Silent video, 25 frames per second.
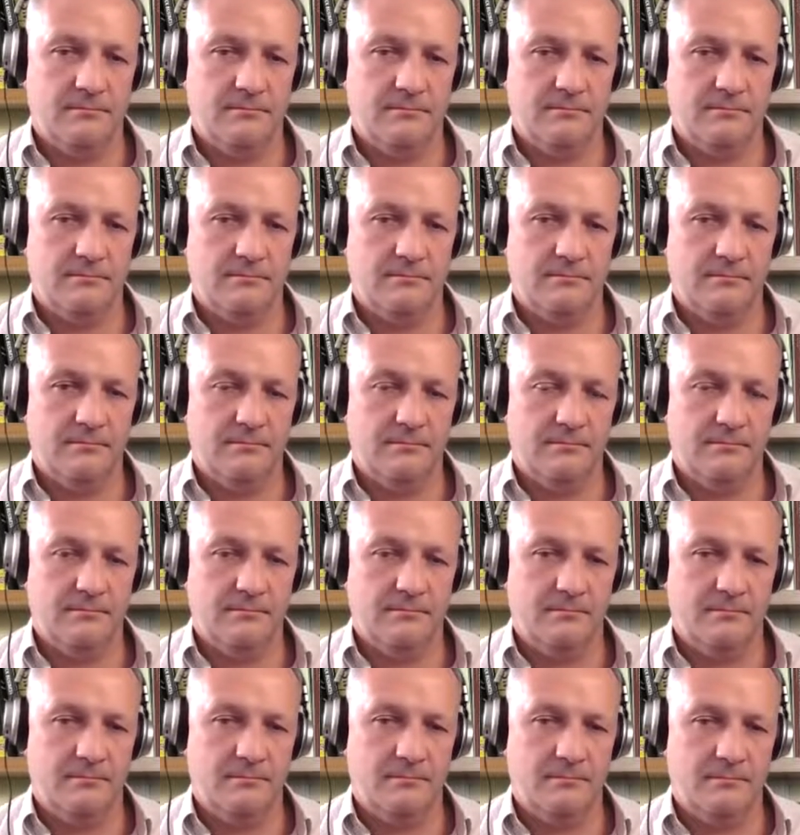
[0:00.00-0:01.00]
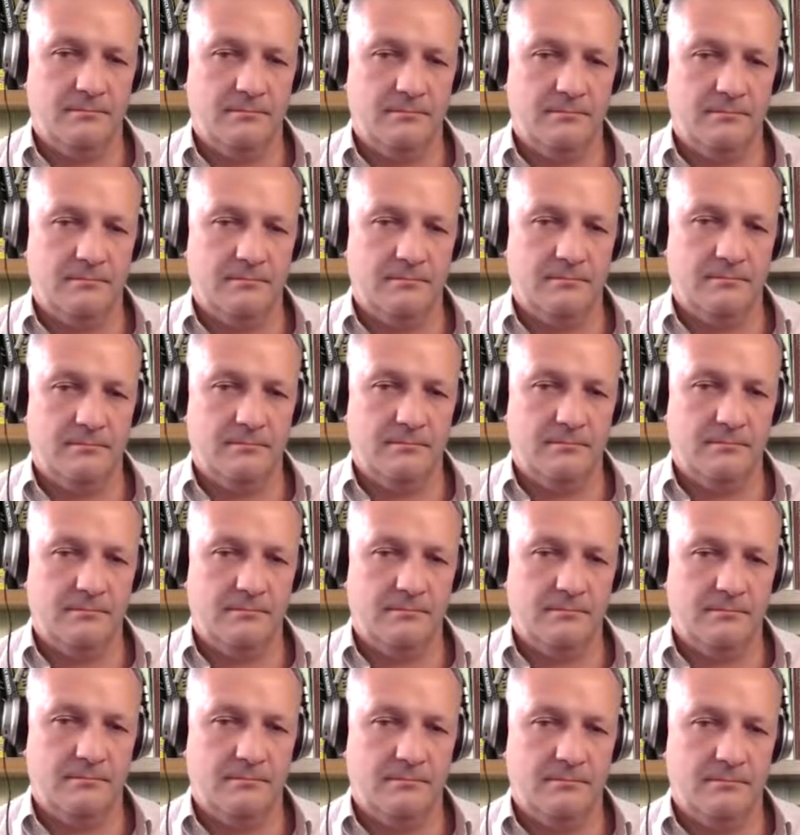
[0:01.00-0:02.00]

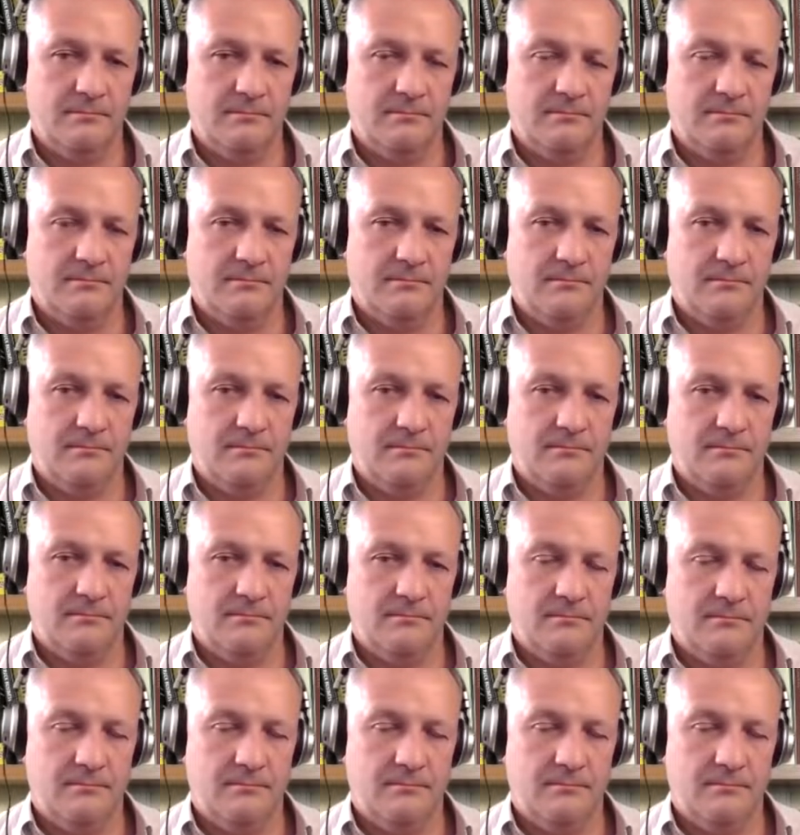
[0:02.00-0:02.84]
The person shown says nothing.